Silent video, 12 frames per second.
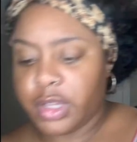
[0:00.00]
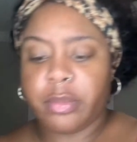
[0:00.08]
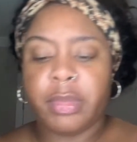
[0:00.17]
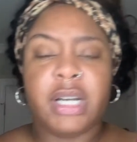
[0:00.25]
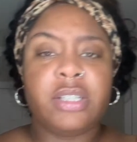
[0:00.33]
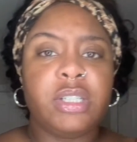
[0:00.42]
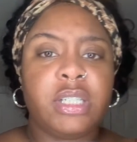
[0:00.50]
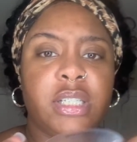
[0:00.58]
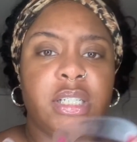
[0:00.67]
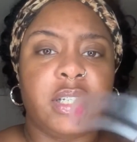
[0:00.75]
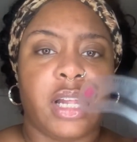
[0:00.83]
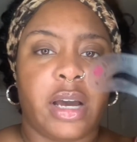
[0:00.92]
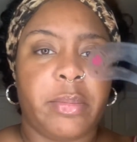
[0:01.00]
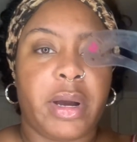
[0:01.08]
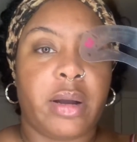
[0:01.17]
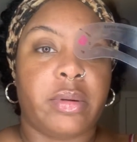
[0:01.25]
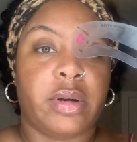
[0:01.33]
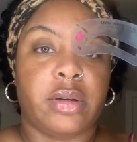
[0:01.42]
But as you can see, like my
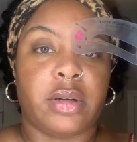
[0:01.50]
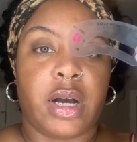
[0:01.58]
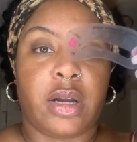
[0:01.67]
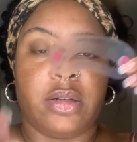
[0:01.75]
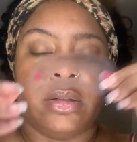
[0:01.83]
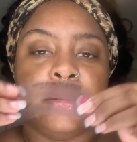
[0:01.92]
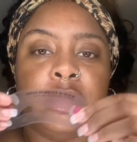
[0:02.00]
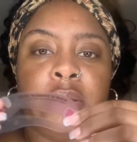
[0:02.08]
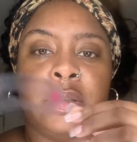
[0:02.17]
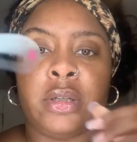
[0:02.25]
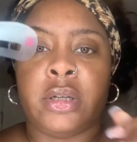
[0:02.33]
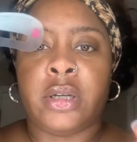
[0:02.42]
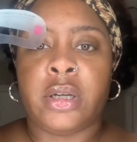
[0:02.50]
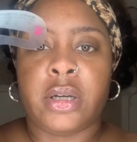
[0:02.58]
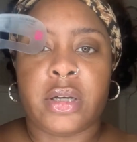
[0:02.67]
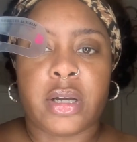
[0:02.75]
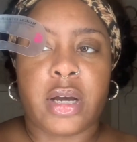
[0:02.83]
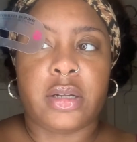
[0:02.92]
eyebrow kind of
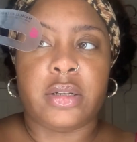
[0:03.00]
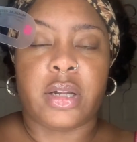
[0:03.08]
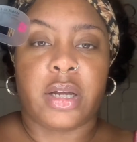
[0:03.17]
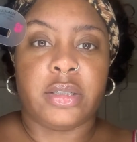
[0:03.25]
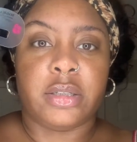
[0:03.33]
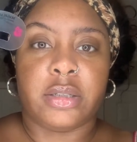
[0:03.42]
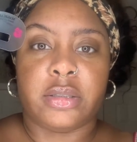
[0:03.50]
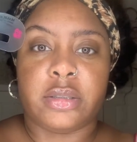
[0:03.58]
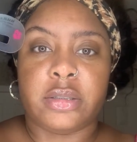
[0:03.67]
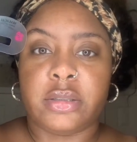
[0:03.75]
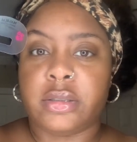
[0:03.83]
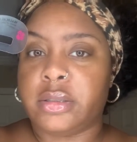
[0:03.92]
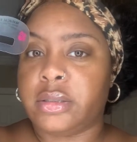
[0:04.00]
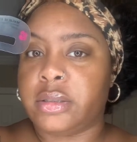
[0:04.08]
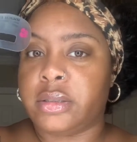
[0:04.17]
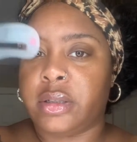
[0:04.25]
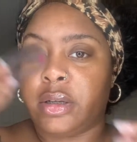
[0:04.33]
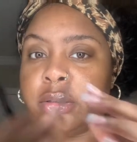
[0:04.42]
look like this.
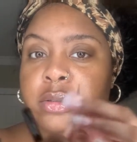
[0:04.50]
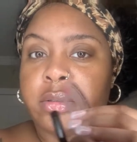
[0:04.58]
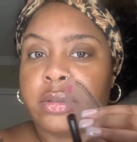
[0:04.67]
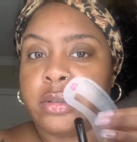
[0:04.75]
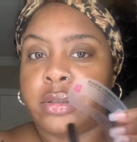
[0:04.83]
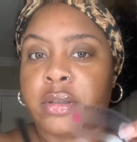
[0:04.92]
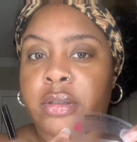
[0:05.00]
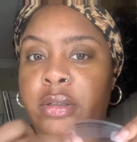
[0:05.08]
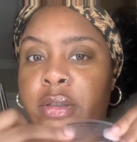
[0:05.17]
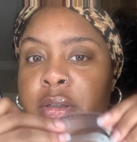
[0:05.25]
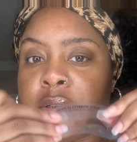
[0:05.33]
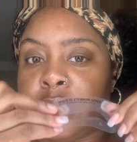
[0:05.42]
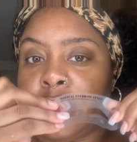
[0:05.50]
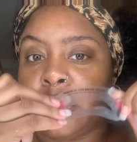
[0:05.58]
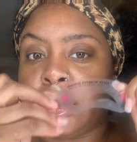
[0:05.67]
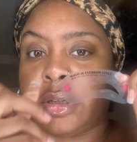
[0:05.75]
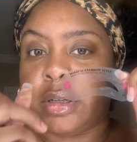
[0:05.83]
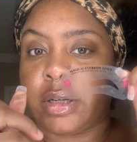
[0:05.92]
No?
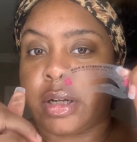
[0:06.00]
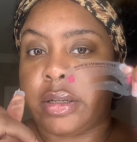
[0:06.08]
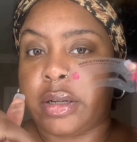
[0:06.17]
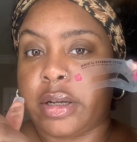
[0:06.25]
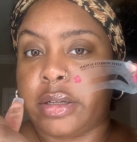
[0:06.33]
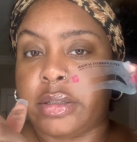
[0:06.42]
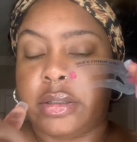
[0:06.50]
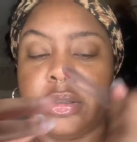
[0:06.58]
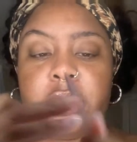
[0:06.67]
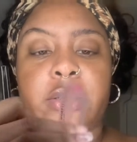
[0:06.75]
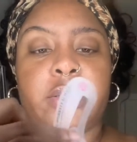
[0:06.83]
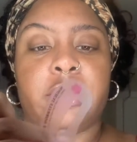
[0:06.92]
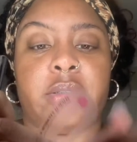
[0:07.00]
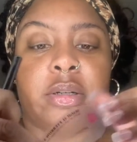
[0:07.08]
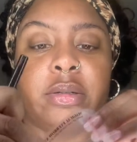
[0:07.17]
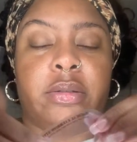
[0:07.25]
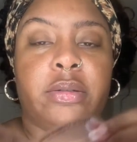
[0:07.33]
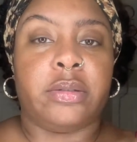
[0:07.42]
Yeah, kind of like this.
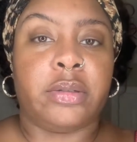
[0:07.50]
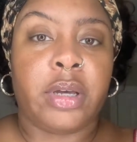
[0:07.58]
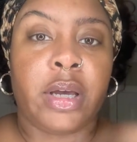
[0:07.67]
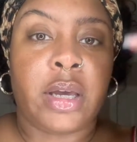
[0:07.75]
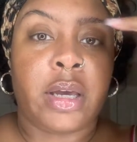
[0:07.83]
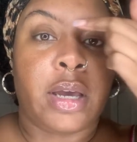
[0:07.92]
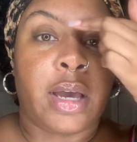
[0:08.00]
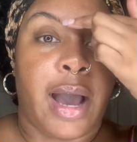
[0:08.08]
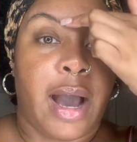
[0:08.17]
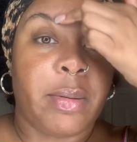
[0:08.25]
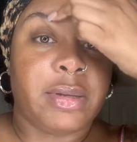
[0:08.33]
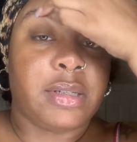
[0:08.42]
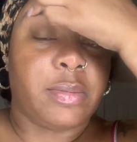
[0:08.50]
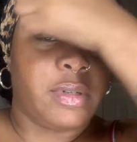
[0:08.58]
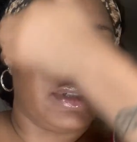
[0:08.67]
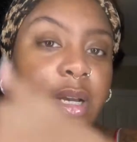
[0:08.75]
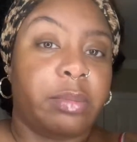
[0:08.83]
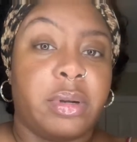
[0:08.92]
So I messed up on this
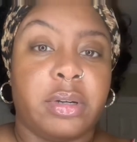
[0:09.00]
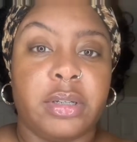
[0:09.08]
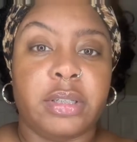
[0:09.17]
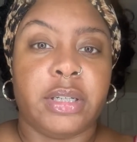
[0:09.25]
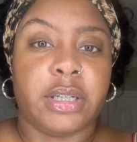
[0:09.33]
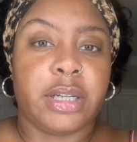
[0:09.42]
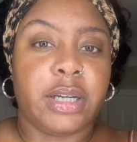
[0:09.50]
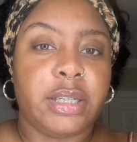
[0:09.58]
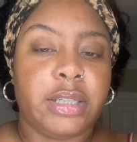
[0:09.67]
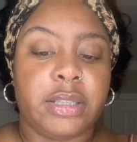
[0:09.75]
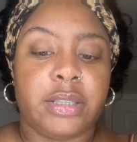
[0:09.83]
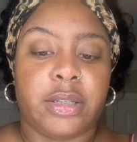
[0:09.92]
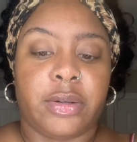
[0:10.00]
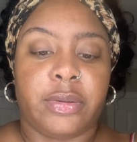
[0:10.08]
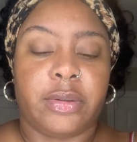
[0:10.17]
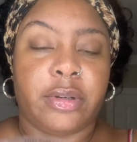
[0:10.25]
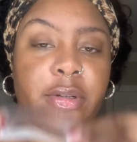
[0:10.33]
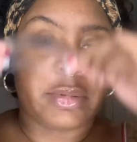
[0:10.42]
eyebrow earlier cutting it. So
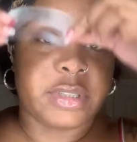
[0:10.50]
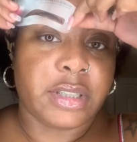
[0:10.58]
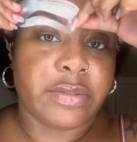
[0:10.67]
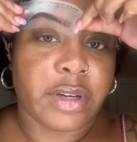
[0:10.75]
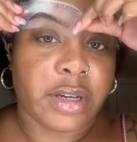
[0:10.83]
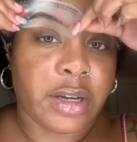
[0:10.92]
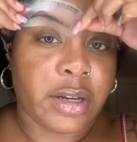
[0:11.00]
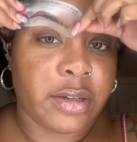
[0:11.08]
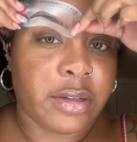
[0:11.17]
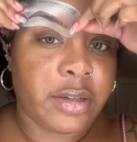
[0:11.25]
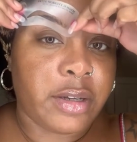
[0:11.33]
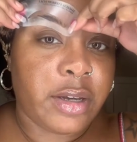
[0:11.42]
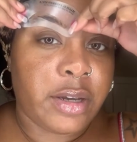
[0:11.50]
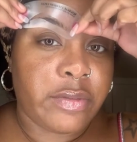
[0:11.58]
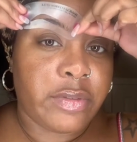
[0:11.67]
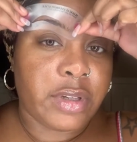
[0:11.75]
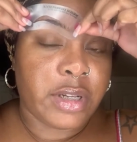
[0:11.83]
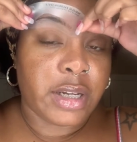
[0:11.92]
I'm gonna see if I can kind of
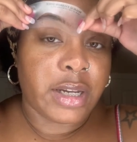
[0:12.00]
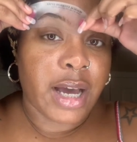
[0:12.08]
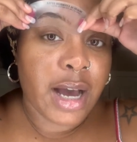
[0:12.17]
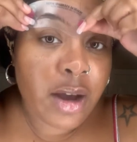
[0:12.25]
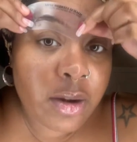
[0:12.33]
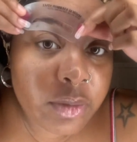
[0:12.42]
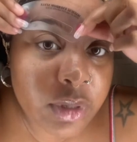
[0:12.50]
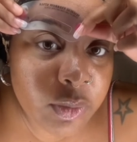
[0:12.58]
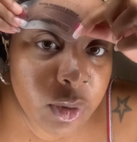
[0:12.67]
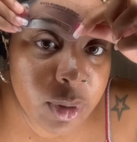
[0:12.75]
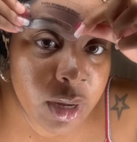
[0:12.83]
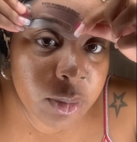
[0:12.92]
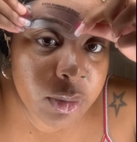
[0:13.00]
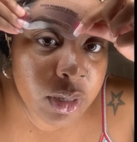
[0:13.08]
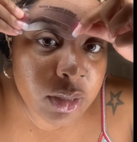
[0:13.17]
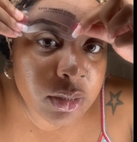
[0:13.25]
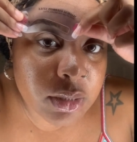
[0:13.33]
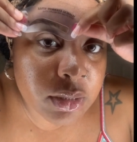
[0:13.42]
fill it in. Now, I don't really want my
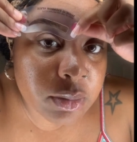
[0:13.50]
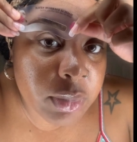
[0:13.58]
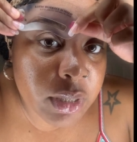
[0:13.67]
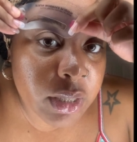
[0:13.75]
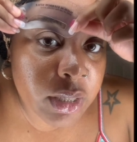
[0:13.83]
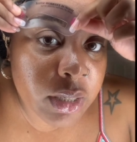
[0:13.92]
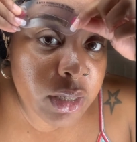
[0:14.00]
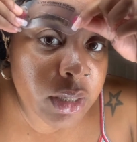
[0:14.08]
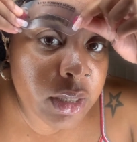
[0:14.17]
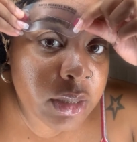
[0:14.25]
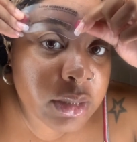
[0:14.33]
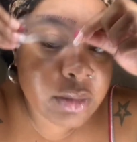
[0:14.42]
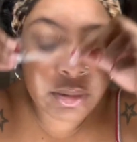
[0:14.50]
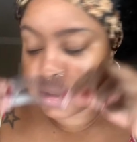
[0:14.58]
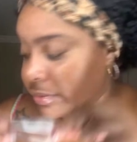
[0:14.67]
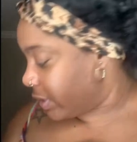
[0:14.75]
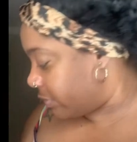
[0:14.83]
eyebrows this big. So let me see if I can